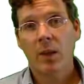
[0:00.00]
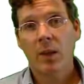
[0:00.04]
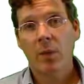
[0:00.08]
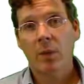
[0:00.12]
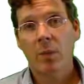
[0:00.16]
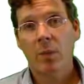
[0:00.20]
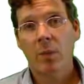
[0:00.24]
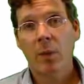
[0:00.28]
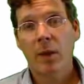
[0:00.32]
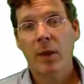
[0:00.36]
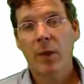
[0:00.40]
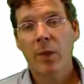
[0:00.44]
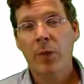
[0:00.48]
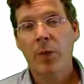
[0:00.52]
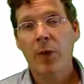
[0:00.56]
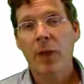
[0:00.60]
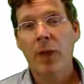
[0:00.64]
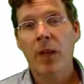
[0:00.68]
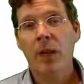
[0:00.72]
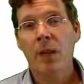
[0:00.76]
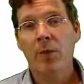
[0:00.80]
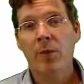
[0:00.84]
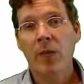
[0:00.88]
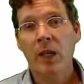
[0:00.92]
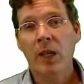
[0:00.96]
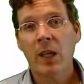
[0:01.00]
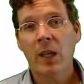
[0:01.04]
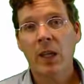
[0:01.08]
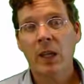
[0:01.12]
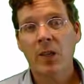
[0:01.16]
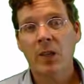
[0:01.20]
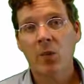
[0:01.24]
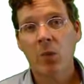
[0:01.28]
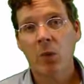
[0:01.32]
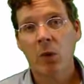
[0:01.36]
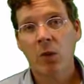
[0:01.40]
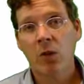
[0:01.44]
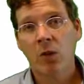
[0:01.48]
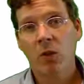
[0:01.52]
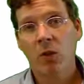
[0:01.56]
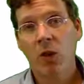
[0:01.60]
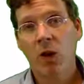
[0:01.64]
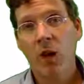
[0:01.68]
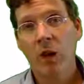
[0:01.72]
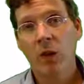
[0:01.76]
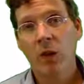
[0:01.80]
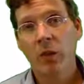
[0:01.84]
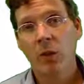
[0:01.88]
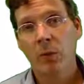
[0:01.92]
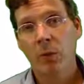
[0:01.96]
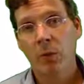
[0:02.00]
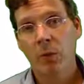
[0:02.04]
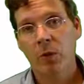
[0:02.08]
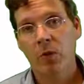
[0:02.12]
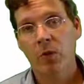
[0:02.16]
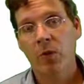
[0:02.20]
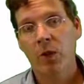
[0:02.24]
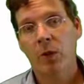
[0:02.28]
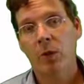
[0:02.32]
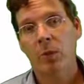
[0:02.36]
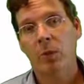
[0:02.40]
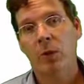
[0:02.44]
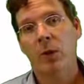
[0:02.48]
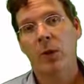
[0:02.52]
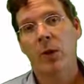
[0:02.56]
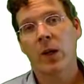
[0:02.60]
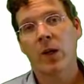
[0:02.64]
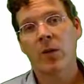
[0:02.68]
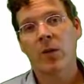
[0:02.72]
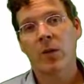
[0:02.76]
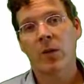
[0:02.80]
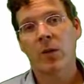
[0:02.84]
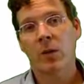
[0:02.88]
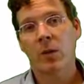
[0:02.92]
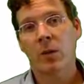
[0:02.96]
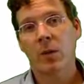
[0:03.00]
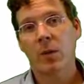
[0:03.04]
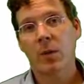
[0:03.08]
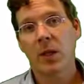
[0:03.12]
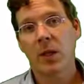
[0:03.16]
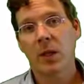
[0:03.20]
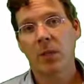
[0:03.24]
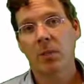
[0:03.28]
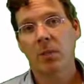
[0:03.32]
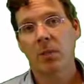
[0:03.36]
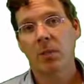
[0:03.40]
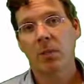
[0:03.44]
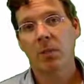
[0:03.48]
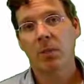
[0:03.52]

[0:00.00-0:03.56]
by thinking of the case where it's 100% regression to the mean.